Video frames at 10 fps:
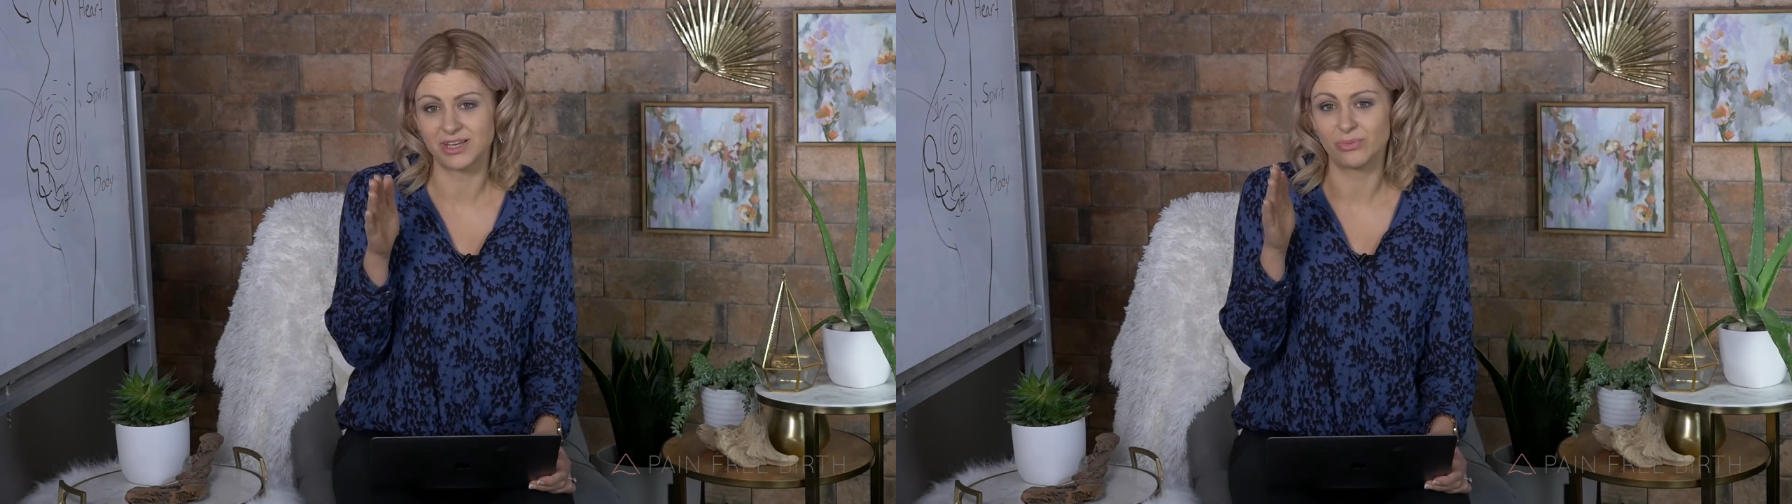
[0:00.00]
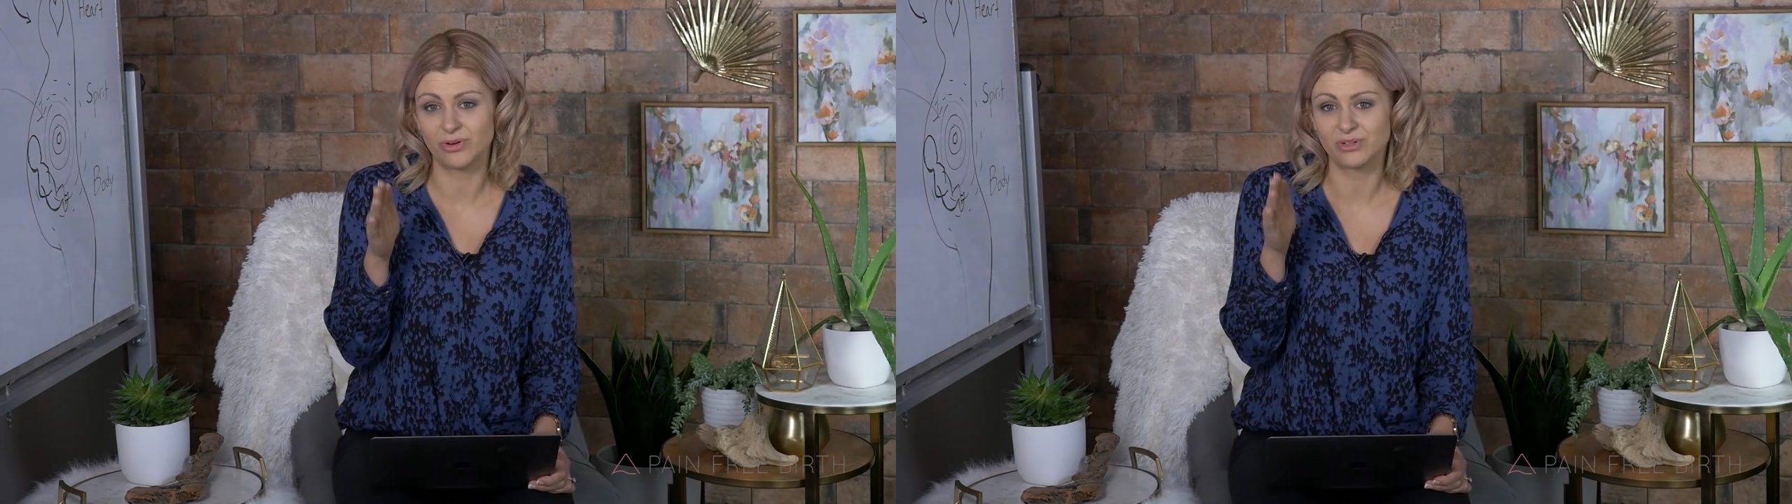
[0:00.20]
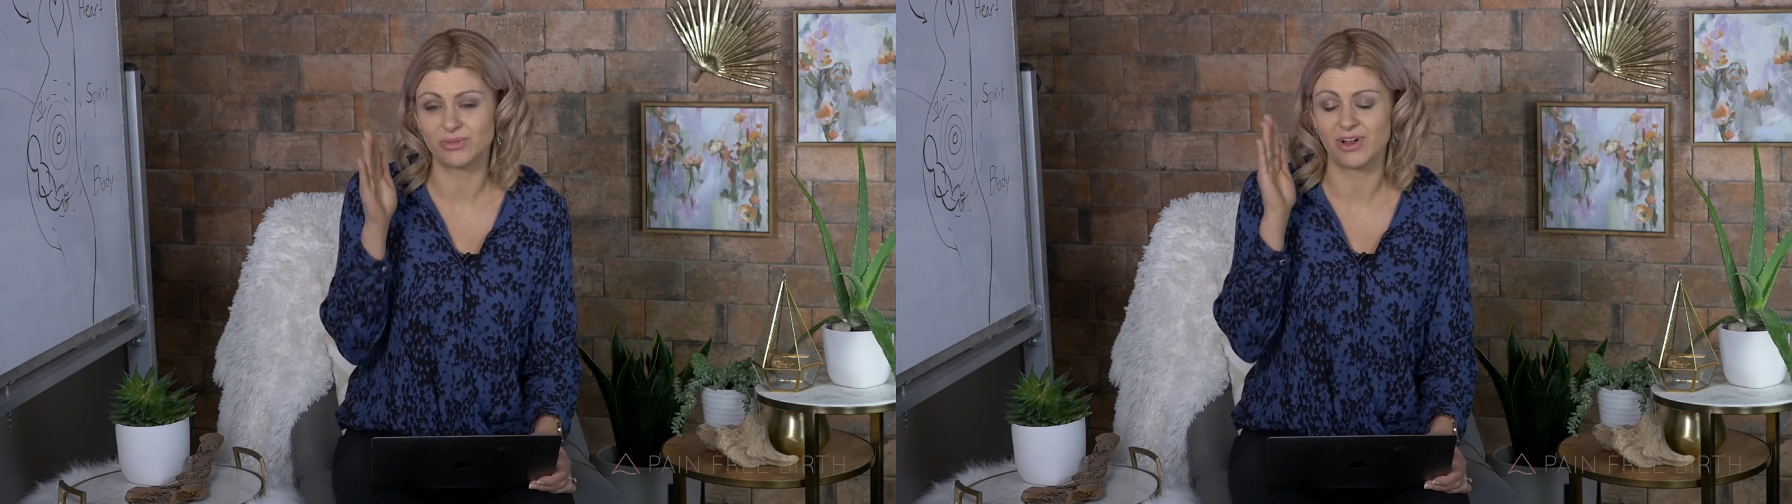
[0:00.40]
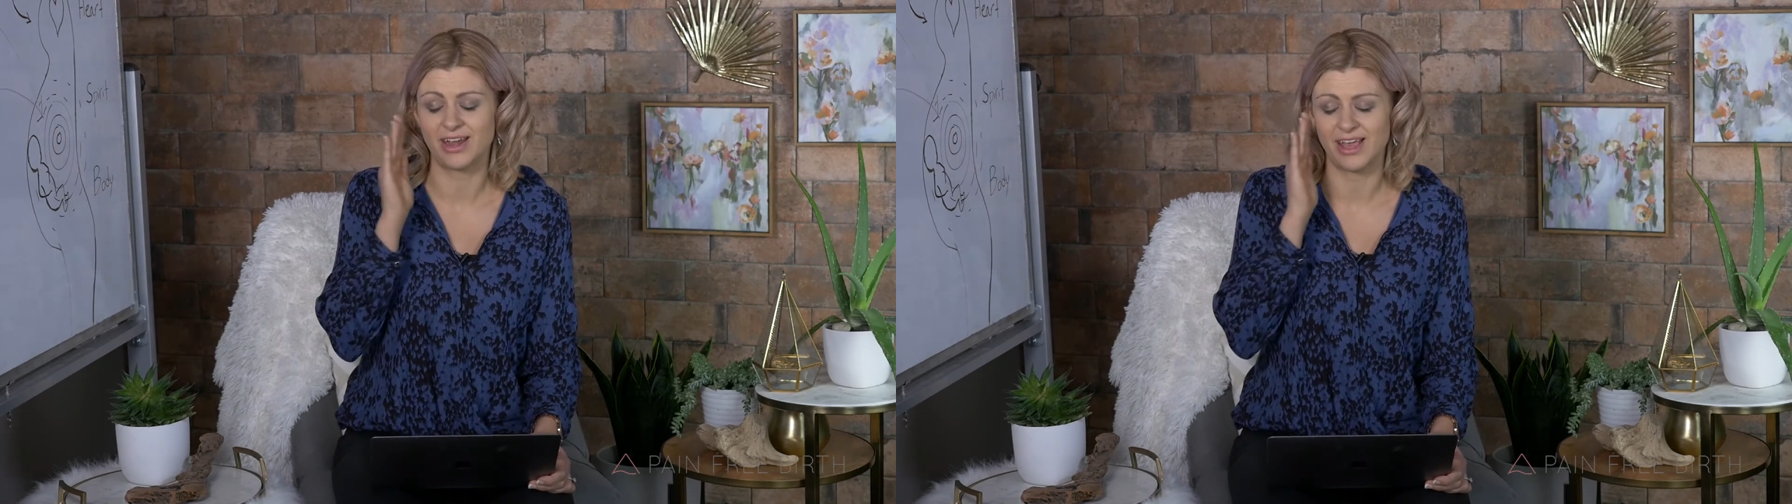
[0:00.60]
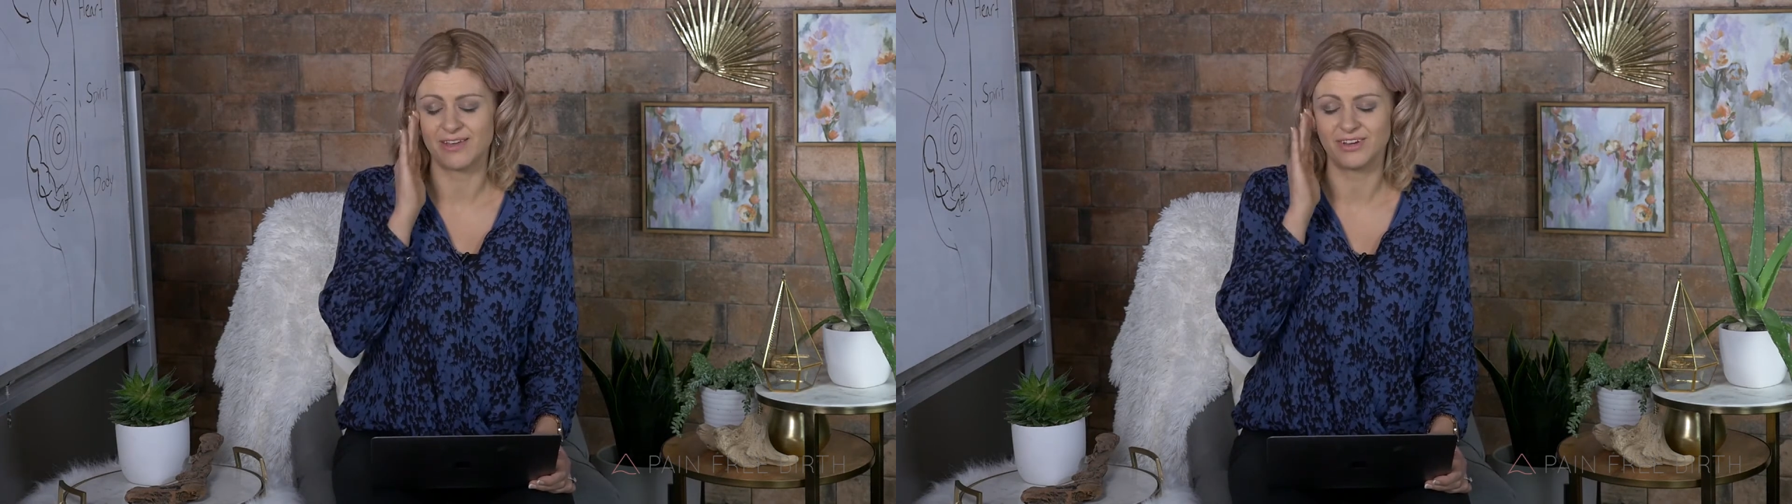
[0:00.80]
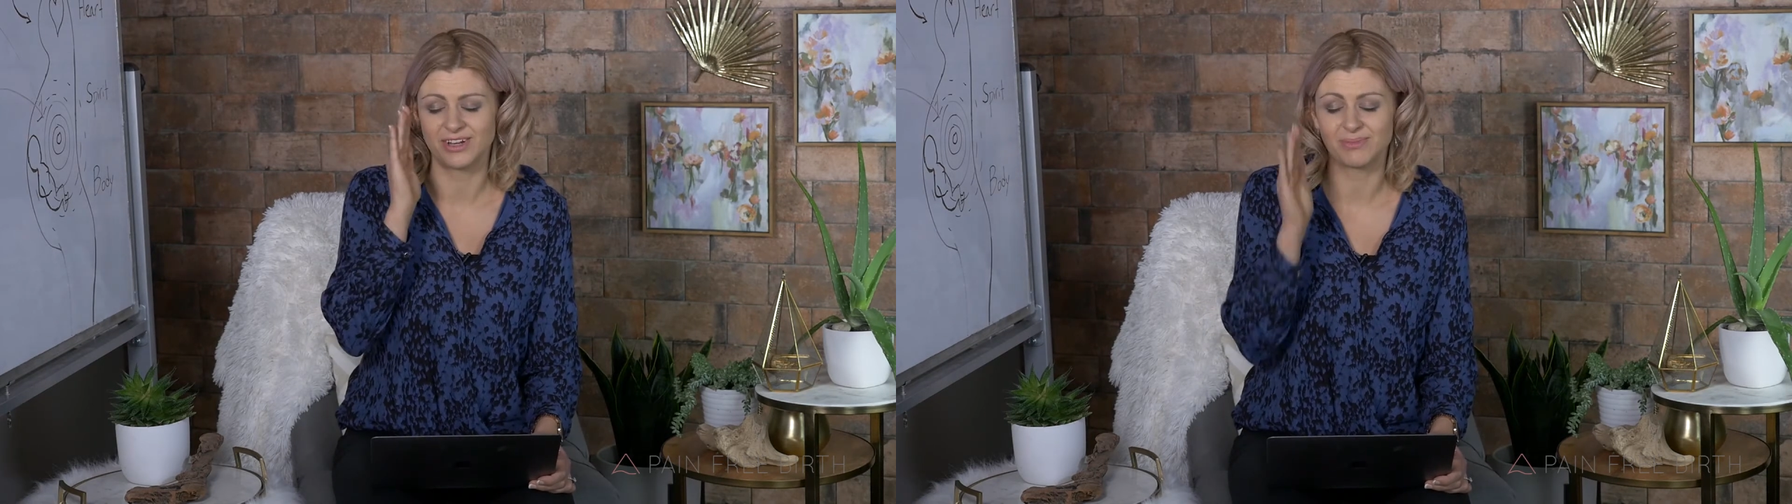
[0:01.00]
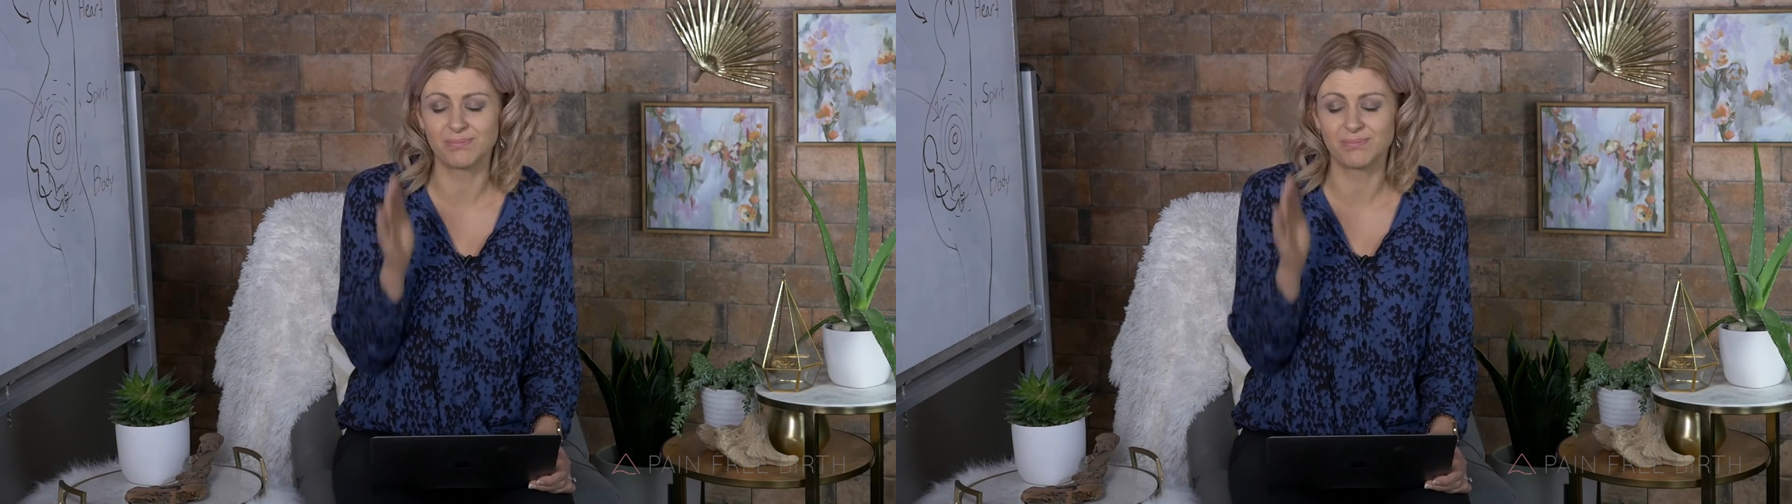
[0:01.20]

I worked with her on having a